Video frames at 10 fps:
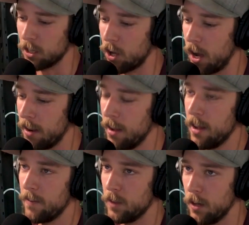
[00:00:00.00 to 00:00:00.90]
a lot.
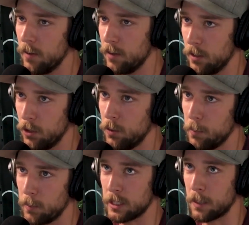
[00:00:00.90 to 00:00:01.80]
You
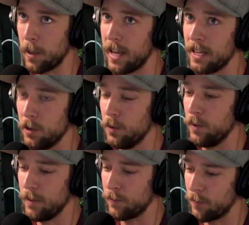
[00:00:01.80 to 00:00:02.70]
supplying
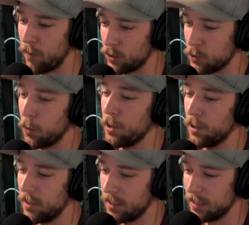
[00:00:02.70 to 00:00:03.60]
UV for
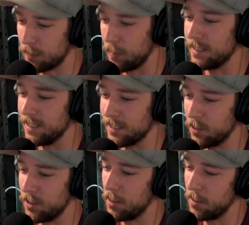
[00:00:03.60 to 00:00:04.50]
fossorial species.
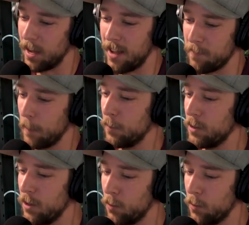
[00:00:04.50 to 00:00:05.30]
So I have people, you know,